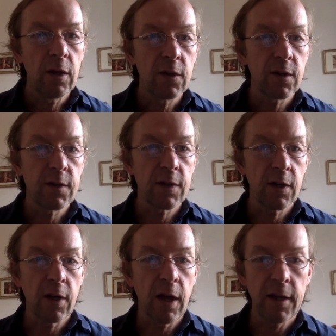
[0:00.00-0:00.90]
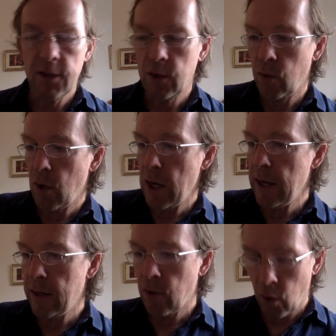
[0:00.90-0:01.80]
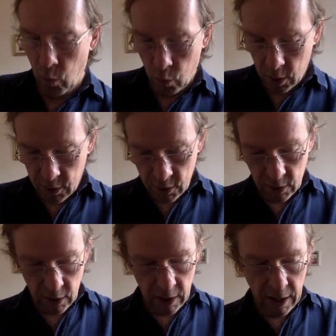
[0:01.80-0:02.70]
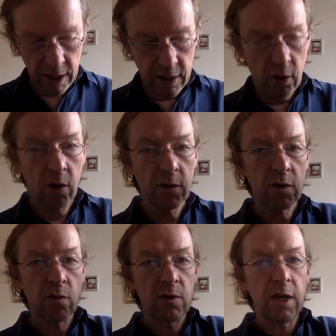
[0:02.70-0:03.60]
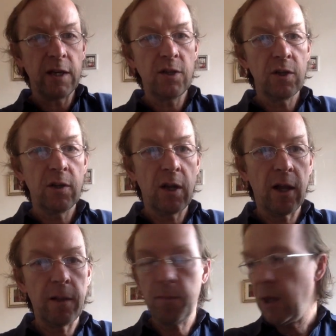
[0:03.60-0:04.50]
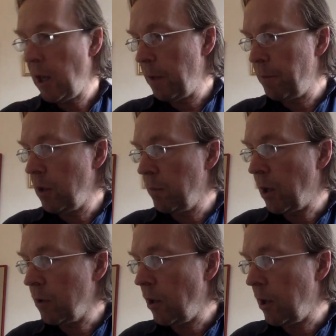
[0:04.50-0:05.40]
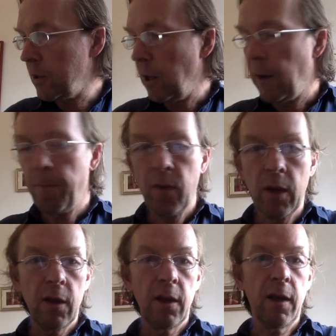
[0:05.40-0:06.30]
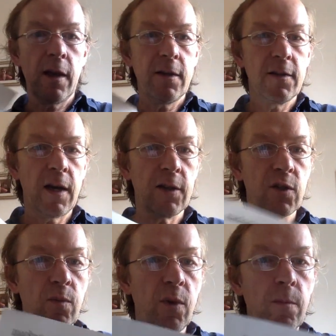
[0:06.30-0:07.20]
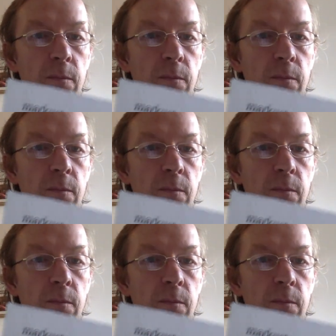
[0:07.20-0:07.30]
Just in case you need or want a consultation, I'll be happy about that. Get in touch with